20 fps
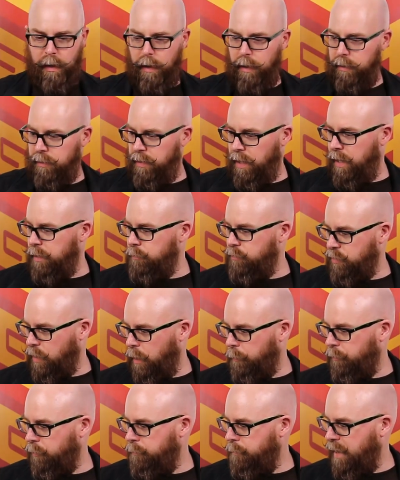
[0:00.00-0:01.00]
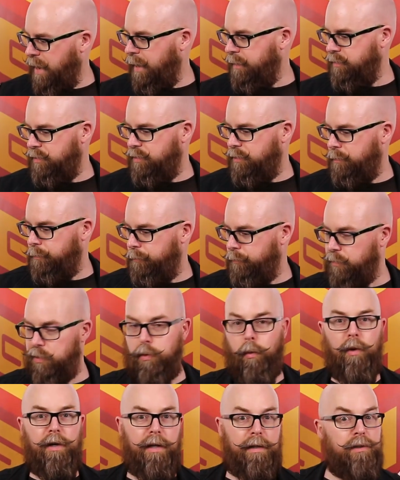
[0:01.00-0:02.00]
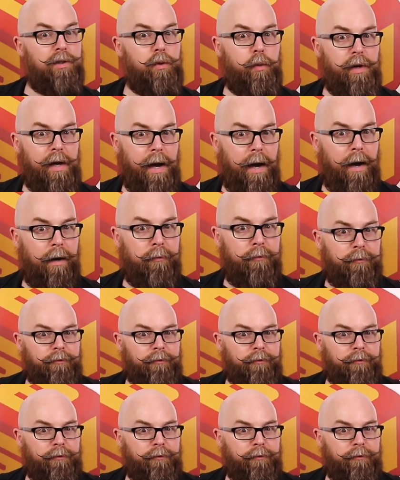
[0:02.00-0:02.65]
Game Topper mats. So what else do we have?